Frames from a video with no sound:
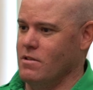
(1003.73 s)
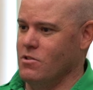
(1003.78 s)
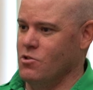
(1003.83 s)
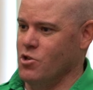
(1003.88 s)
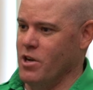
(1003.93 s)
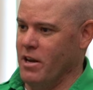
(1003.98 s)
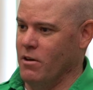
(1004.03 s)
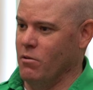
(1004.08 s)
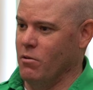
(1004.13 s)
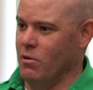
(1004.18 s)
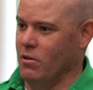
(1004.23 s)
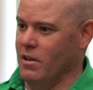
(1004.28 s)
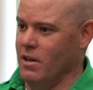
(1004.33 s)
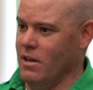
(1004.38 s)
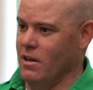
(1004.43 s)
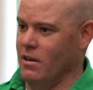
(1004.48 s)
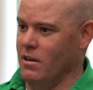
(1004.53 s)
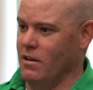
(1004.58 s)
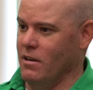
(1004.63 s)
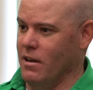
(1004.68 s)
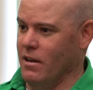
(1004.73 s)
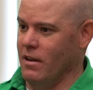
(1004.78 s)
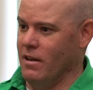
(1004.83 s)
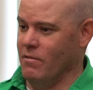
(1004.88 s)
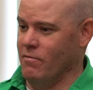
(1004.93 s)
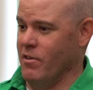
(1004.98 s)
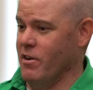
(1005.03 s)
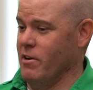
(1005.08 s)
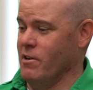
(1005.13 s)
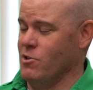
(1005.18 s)
Generally
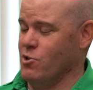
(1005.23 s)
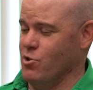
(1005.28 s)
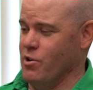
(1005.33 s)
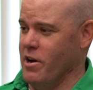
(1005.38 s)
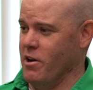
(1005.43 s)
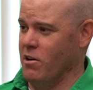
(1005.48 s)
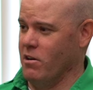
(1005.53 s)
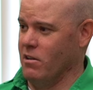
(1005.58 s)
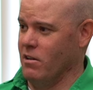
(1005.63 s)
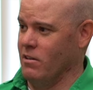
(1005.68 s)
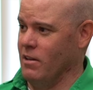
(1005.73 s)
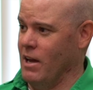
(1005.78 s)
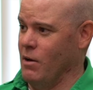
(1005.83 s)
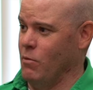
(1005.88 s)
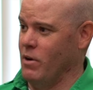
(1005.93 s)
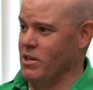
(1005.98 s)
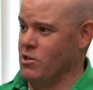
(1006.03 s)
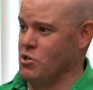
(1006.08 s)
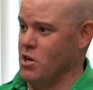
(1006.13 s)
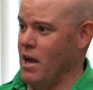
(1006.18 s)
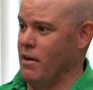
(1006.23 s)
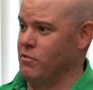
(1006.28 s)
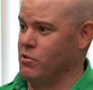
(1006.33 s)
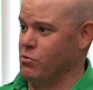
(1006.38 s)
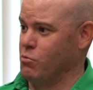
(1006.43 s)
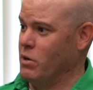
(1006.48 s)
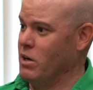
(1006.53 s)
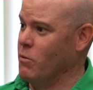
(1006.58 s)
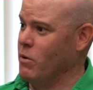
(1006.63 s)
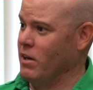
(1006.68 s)
and very generically, lightweight shafts
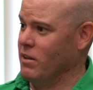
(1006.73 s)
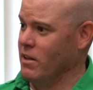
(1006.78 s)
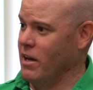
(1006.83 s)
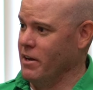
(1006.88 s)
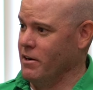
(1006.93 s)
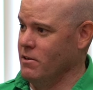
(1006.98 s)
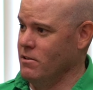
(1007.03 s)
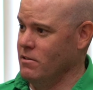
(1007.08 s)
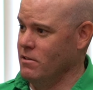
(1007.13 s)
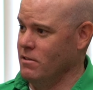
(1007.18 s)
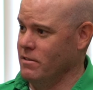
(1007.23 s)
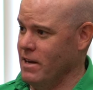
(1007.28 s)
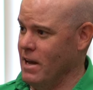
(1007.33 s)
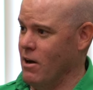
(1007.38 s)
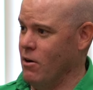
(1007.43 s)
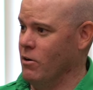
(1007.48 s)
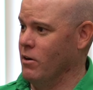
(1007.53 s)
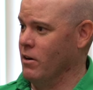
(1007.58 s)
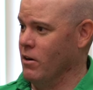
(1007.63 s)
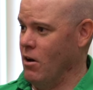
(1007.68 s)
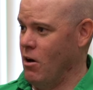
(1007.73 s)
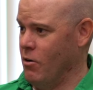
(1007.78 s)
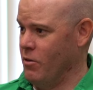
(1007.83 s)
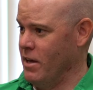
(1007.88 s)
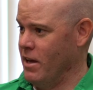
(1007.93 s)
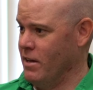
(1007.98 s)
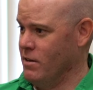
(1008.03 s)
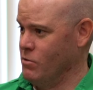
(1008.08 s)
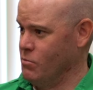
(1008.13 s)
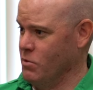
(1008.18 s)
swing weight lighter. Now, all
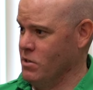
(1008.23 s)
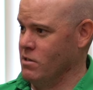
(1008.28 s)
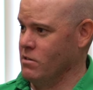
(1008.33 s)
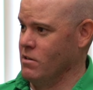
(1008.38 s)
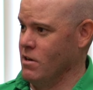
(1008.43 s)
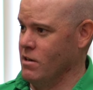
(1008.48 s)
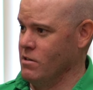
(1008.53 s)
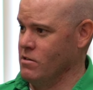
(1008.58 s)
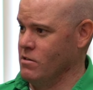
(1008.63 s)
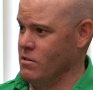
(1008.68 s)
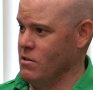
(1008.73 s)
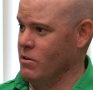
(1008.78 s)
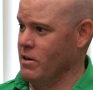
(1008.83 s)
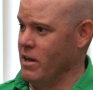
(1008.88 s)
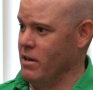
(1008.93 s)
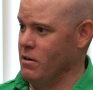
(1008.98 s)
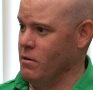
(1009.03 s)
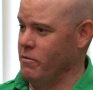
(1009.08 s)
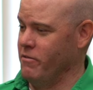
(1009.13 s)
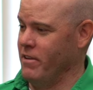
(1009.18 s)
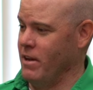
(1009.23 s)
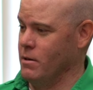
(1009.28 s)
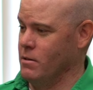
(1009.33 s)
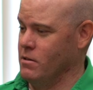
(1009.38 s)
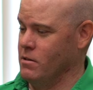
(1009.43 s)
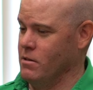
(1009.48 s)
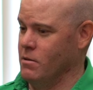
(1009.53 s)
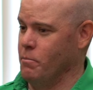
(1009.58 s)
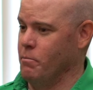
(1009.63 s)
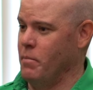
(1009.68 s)
that, as we discussed, you know, kind
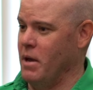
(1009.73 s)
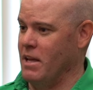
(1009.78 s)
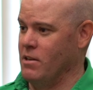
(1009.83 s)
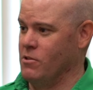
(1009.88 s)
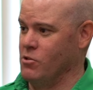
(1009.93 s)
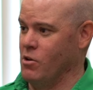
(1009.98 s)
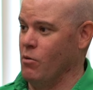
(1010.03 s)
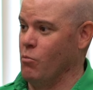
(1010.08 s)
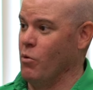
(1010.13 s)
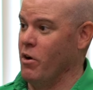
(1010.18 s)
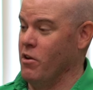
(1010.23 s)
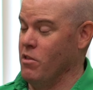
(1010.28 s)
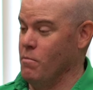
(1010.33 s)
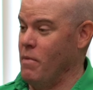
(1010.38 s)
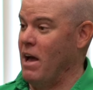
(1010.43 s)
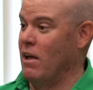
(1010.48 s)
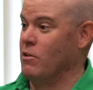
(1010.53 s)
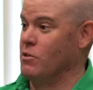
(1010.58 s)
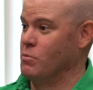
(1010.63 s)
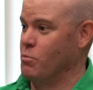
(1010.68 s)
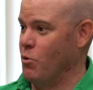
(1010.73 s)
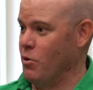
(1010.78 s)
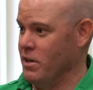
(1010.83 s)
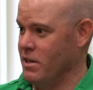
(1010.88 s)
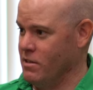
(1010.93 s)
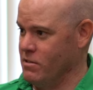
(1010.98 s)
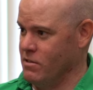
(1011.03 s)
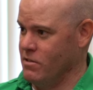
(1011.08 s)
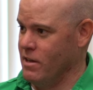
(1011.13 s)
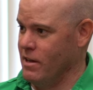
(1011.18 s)
of depends on where the balance
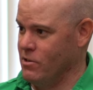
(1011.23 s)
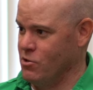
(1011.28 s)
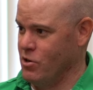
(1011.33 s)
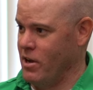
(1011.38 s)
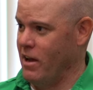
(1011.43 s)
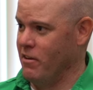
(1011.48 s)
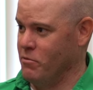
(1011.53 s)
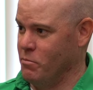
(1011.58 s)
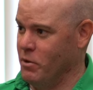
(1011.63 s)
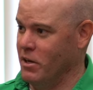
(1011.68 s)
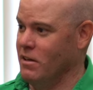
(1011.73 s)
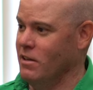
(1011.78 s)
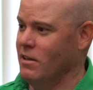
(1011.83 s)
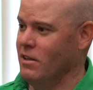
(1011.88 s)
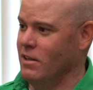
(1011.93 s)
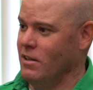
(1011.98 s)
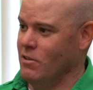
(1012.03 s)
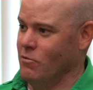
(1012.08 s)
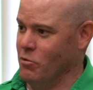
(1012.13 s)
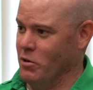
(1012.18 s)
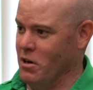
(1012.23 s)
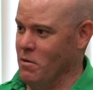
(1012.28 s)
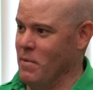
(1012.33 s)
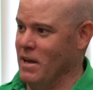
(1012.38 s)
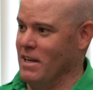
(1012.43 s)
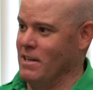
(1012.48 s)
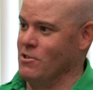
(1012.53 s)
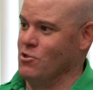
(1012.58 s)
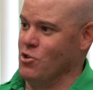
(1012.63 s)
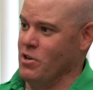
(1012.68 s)
point is in that shaft. But if we're going to
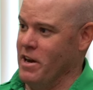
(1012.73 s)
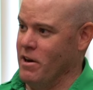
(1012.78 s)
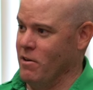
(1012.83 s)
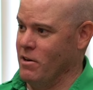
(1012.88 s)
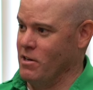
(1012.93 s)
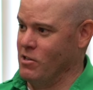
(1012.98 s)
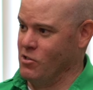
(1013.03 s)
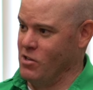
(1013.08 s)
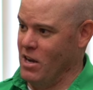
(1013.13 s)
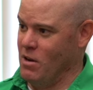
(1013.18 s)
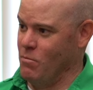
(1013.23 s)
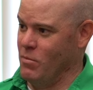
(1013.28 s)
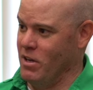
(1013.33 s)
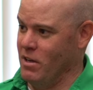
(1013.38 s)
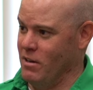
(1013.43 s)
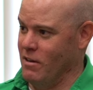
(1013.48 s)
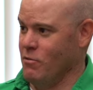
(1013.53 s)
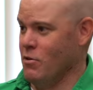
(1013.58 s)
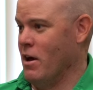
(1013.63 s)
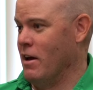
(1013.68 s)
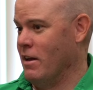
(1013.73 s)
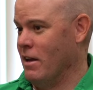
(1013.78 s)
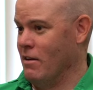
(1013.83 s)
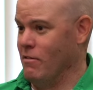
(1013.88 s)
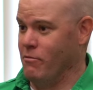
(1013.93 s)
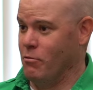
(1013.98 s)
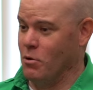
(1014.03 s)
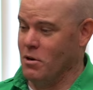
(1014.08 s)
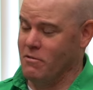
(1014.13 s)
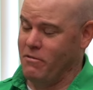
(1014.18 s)
make a generic statement, if you had a
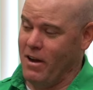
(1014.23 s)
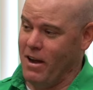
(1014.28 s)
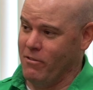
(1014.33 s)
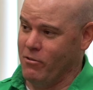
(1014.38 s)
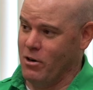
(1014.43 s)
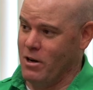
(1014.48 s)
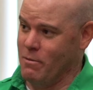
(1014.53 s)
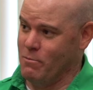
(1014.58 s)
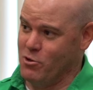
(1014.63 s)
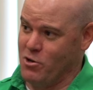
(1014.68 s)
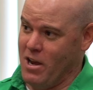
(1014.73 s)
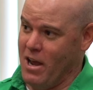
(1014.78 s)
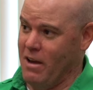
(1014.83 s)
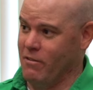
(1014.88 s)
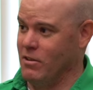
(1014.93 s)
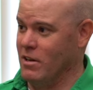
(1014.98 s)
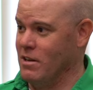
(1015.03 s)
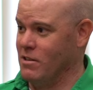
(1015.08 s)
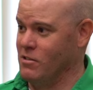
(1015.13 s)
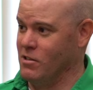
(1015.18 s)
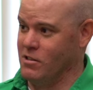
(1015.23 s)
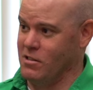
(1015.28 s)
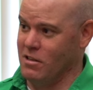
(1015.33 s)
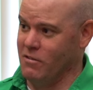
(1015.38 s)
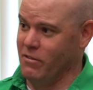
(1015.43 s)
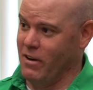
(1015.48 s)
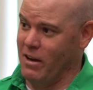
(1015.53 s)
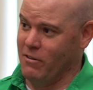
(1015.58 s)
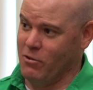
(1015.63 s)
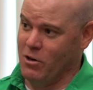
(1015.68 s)
45-gram shaft and a
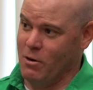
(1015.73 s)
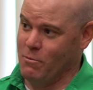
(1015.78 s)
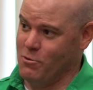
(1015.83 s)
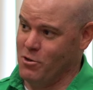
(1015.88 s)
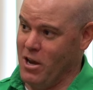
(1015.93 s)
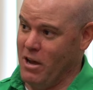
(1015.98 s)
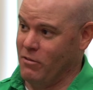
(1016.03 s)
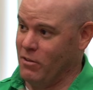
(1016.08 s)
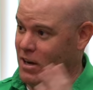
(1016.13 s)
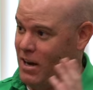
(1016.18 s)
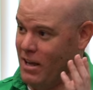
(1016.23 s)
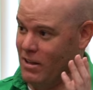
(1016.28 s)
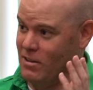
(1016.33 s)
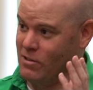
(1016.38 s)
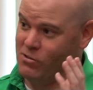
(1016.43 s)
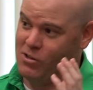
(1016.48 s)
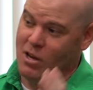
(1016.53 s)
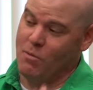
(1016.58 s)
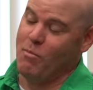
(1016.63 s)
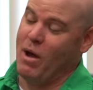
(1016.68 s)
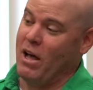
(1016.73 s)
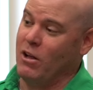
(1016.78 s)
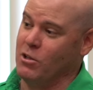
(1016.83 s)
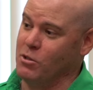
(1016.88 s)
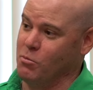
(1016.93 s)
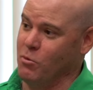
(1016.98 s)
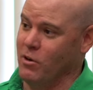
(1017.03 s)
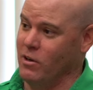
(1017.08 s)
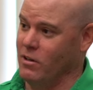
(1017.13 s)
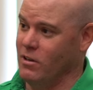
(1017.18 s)
65-gram shaft that had the same
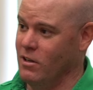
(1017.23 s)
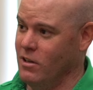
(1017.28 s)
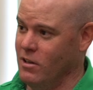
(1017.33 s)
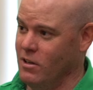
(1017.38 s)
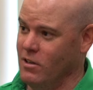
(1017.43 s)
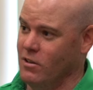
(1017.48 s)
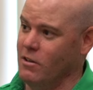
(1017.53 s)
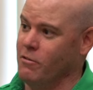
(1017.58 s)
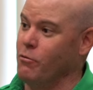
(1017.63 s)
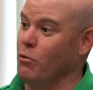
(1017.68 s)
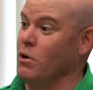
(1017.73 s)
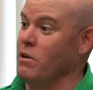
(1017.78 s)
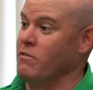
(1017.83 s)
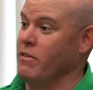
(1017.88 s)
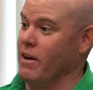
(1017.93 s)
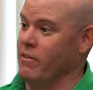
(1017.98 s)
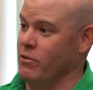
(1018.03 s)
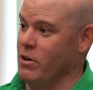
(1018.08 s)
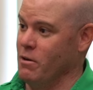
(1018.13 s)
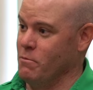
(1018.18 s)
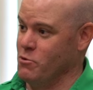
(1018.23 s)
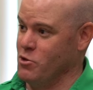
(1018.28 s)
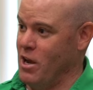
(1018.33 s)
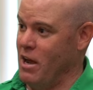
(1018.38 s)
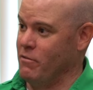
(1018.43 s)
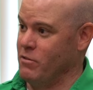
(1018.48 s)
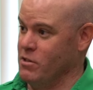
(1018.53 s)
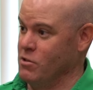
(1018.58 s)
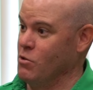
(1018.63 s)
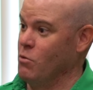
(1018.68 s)
balance point, the 45-gram
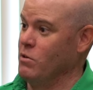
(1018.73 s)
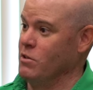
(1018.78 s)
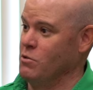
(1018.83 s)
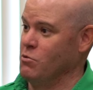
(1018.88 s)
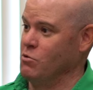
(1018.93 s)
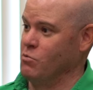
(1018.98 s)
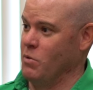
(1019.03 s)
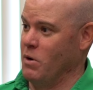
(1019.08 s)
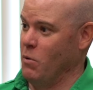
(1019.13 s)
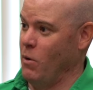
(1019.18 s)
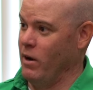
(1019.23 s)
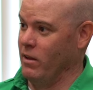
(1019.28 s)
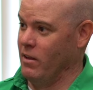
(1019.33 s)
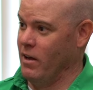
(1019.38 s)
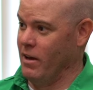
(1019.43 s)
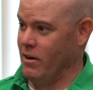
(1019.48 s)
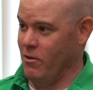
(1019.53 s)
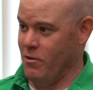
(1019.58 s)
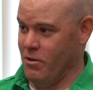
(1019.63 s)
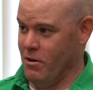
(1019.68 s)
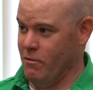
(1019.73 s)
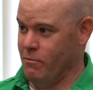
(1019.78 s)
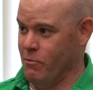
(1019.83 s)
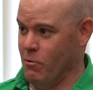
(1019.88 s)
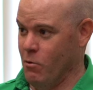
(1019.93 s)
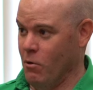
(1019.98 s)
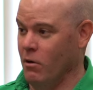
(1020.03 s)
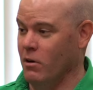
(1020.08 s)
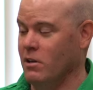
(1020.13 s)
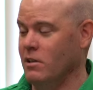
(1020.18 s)
shaft is going to swing weight lighter.
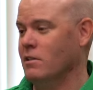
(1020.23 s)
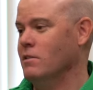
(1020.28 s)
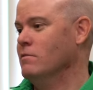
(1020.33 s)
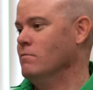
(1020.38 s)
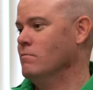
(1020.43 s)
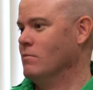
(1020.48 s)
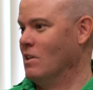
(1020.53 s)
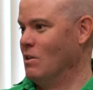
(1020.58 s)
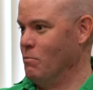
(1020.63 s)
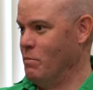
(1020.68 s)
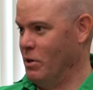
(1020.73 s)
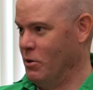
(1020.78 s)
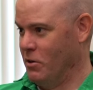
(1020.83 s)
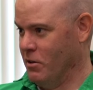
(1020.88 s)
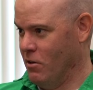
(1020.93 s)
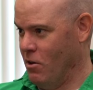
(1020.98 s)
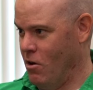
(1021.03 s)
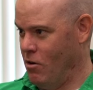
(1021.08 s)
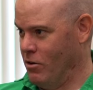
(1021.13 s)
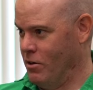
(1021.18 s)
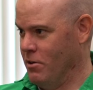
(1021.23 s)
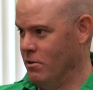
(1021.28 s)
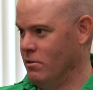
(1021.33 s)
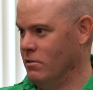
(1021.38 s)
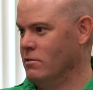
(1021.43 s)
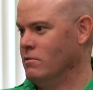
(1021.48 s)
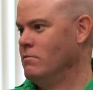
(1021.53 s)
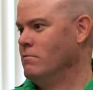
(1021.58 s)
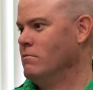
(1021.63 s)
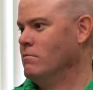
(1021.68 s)
Therefore, you build it
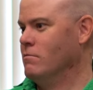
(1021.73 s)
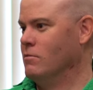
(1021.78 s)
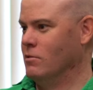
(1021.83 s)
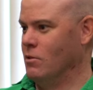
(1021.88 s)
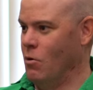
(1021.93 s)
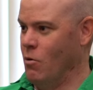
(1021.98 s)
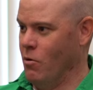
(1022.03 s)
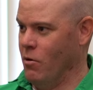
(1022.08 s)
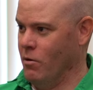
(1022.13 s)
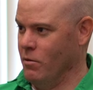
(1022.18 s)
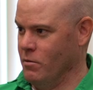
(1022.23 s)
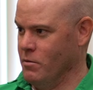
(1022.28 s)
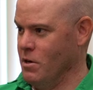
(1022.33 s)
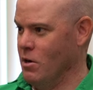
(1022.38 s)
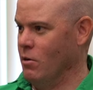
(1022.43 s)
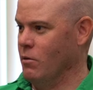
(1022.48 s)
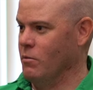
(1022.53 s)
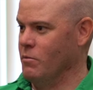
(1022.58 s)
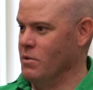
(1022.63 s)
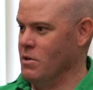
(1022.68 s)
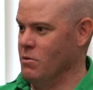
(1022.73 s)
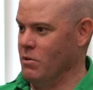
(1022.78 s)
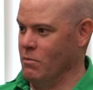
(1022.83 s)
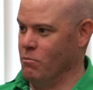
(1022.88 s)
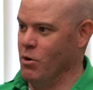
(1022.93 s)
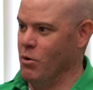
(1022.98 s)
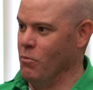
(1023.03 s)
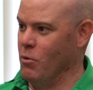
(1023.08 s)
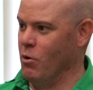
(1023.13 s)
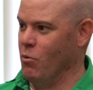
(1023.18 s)
longer. Or, you know, you
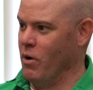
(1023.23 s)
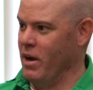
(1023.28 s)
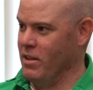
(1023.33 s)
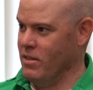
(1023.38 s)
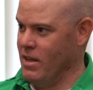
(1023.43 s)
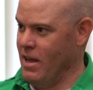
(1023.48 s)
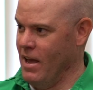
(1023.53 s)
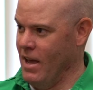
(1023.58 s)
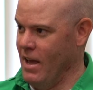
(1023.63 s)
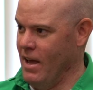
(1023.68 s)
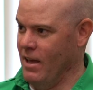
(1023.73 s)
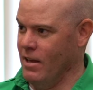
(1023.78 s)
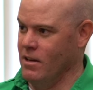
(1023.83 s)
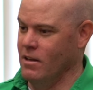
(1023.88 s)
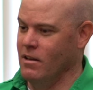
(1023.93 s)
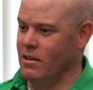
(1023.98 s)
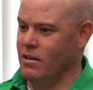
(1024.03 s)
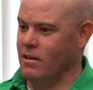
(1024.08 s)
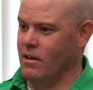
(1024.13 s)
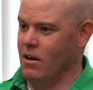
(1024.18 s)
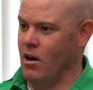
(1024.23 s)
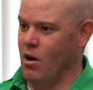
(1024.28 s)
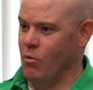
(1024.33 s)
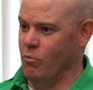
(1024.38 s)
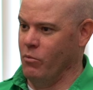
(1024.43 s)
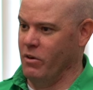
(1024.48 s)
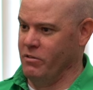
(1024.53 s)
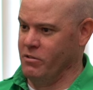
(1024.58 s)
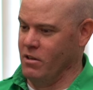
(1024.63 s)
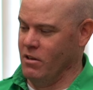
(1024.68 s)
can put more weight in the head.
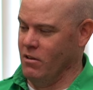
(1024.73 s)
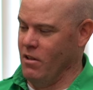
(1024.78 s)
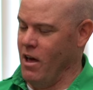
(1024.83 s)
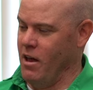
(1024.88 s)
We've seen a